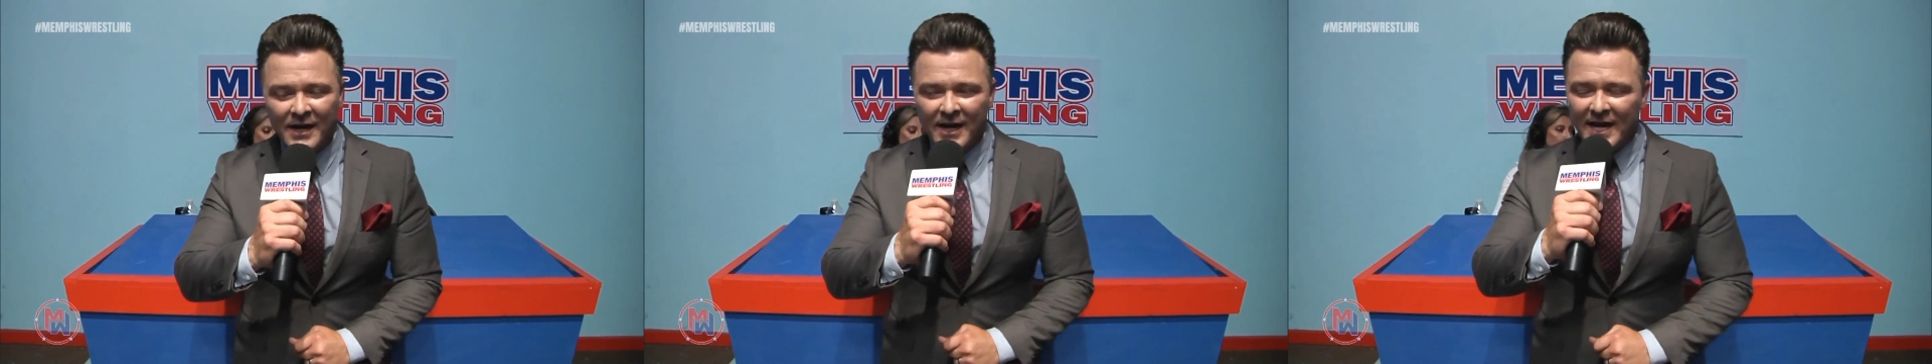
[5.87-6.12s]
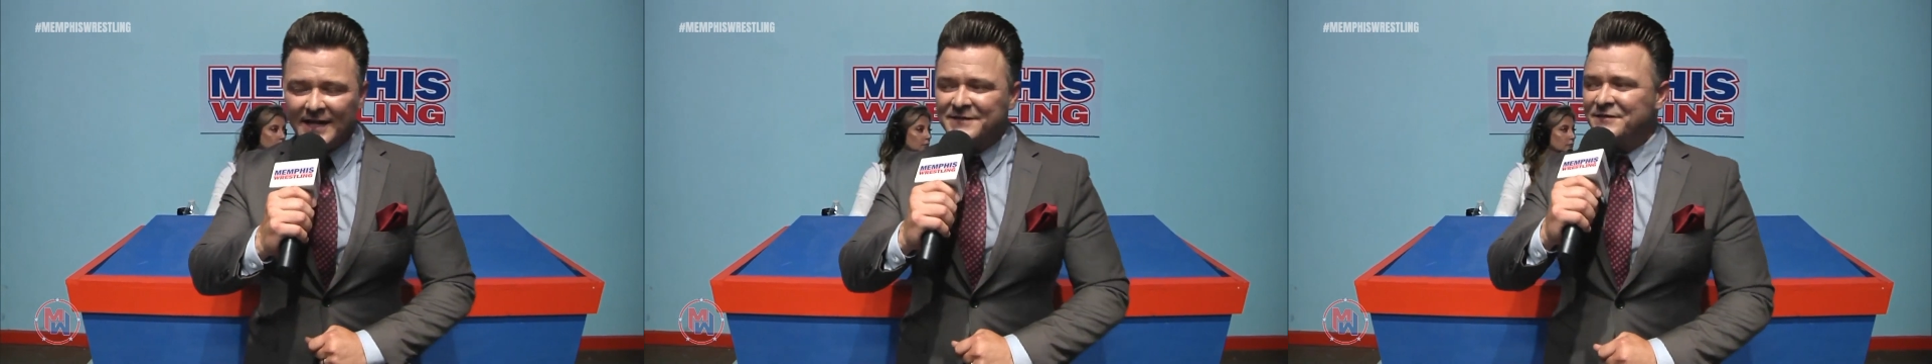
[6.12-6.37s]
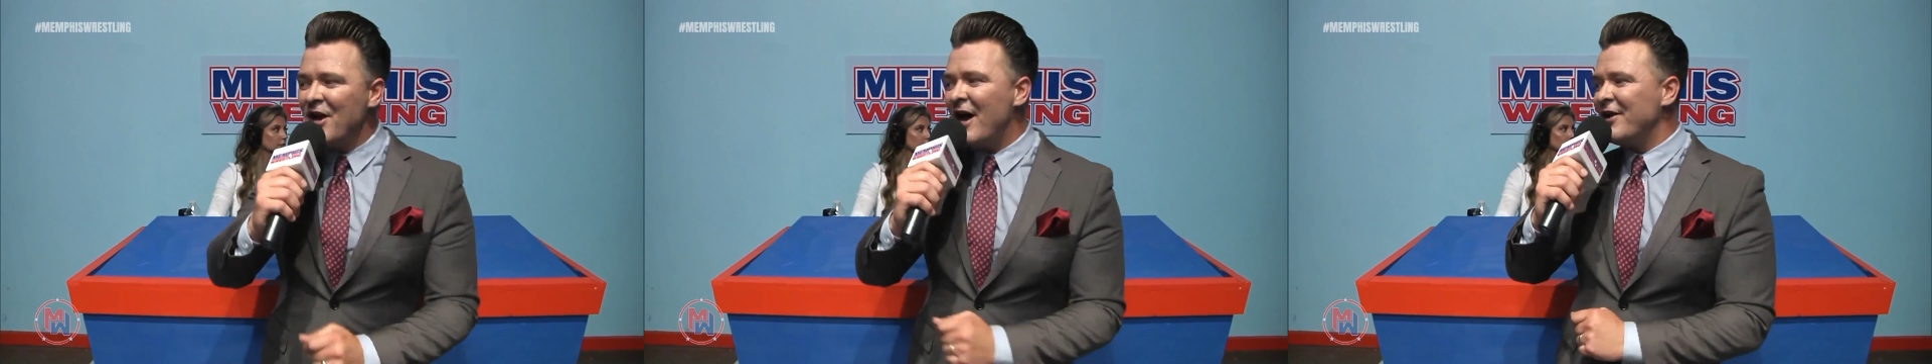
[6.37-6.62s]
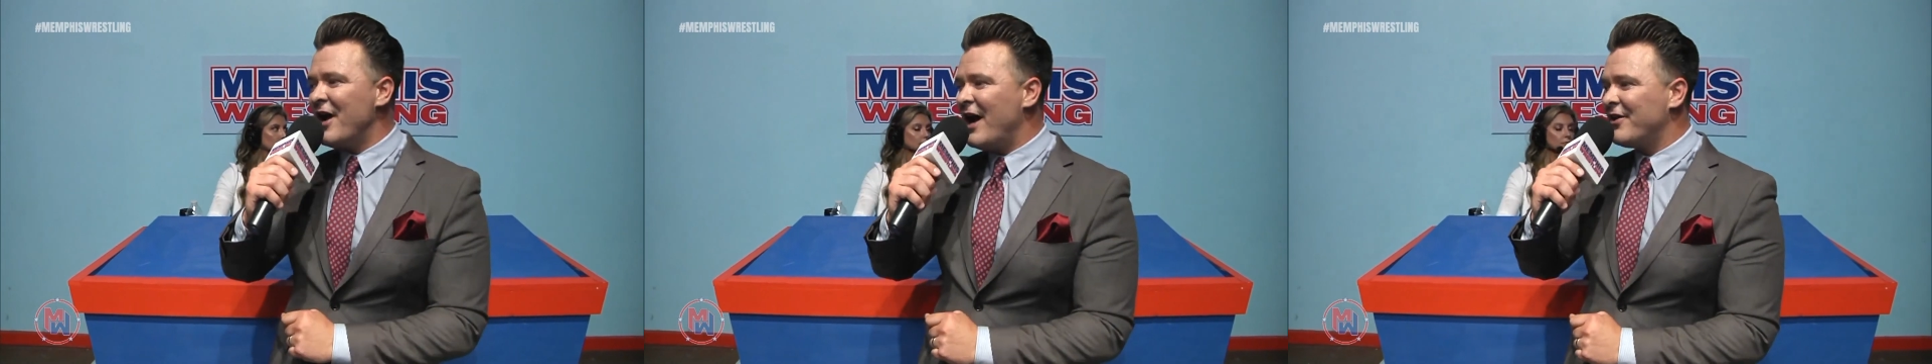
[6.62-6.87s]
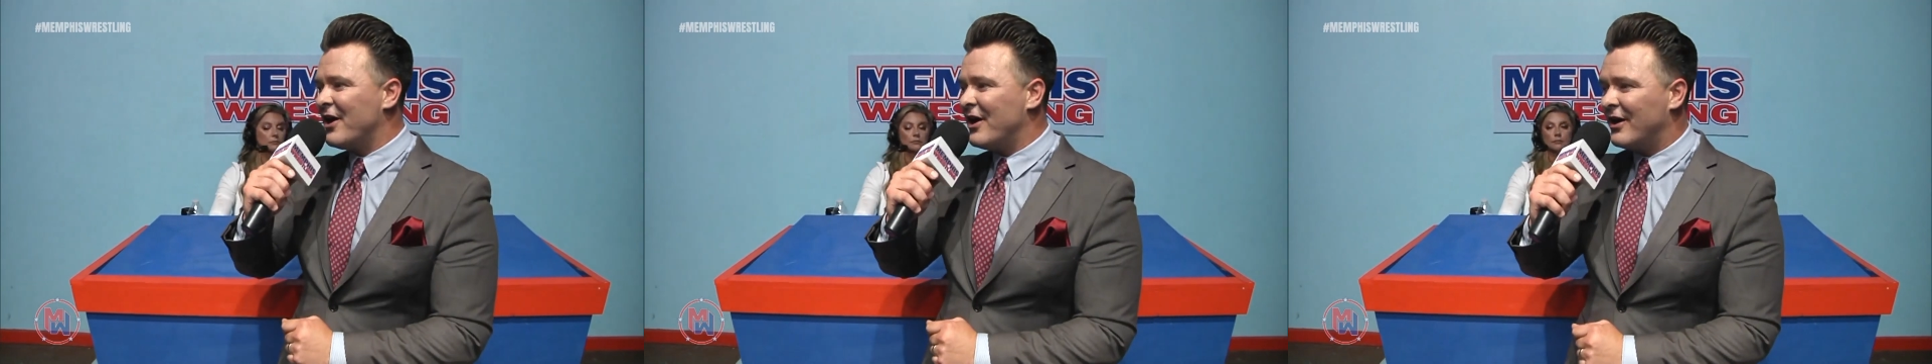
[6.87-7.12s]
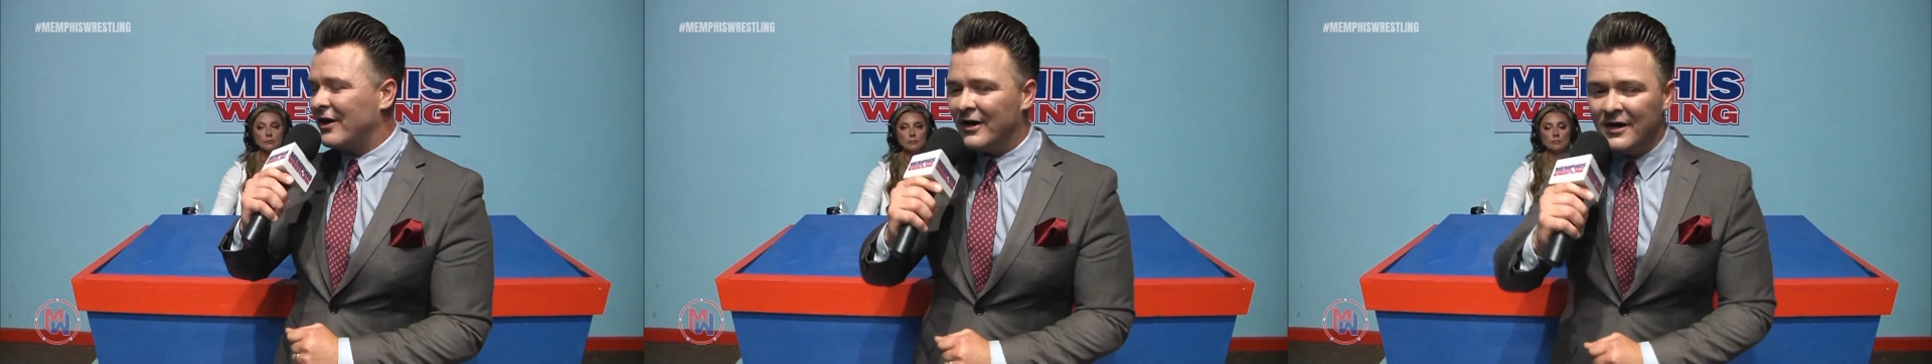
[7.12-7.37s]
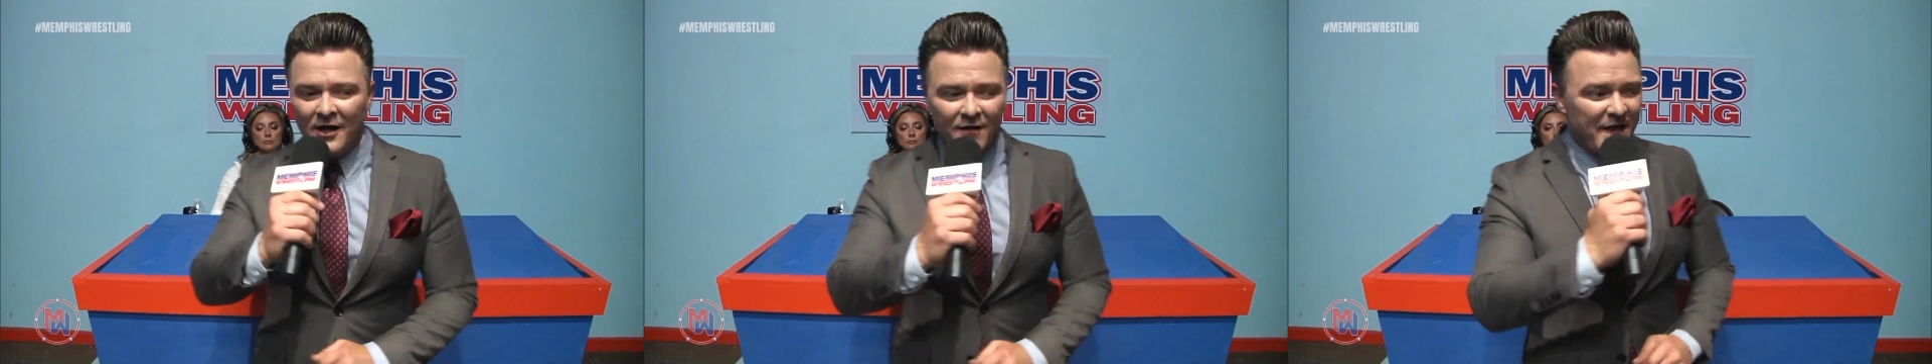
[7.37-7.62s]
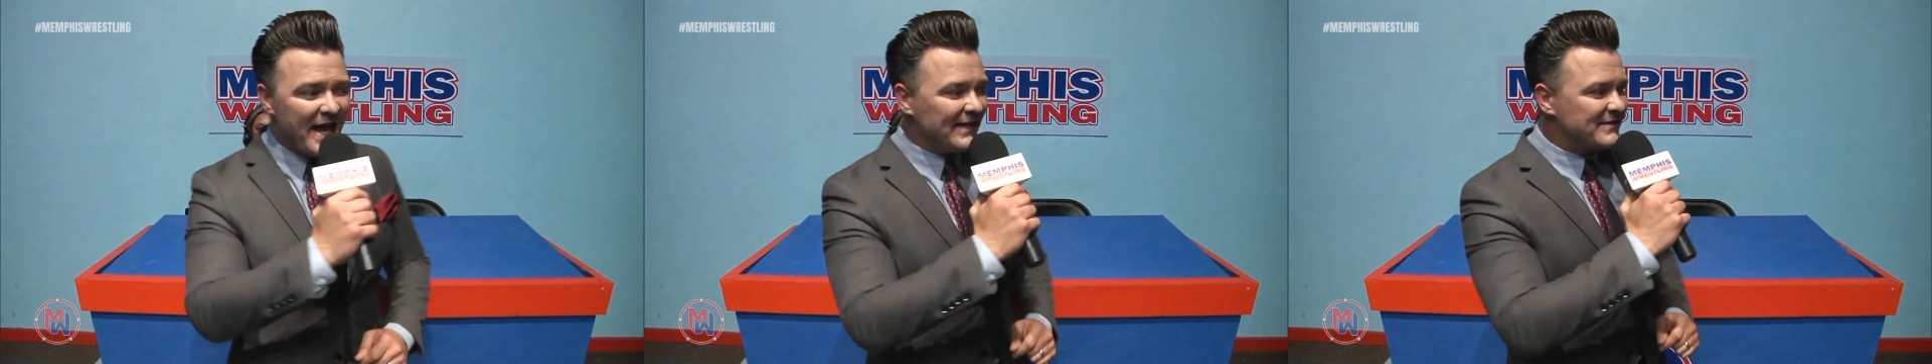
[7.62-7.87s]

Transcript: is none other than